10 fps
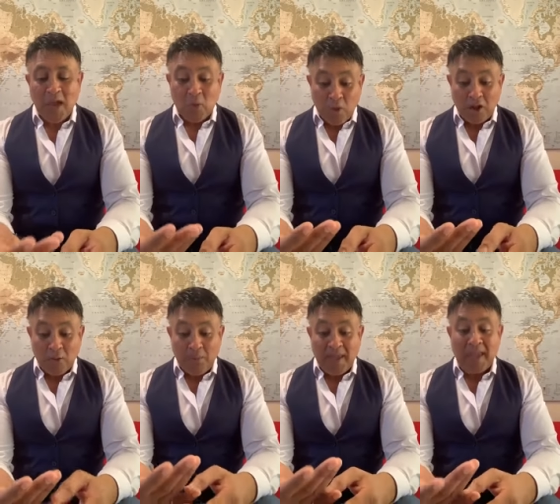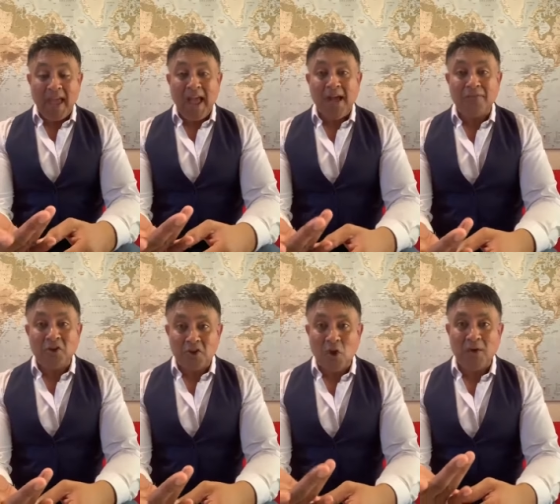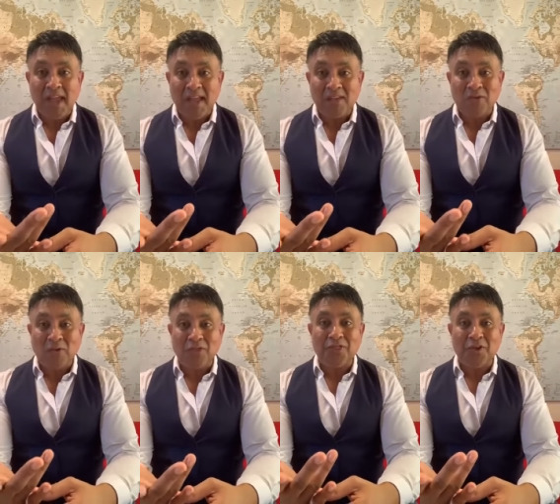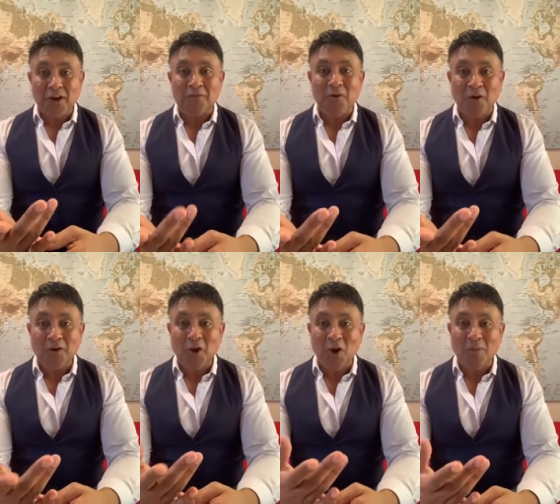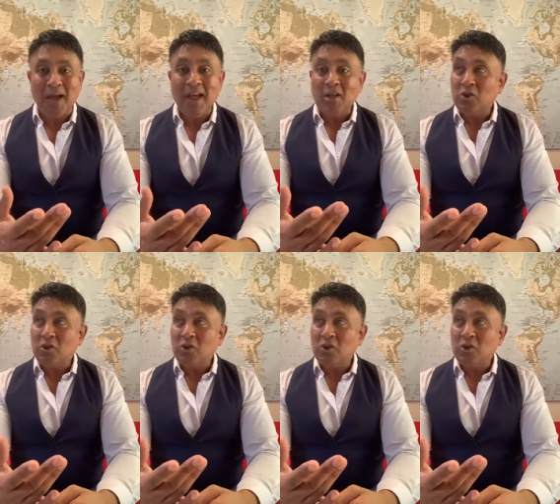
will be at the showcase on the 3rd of October,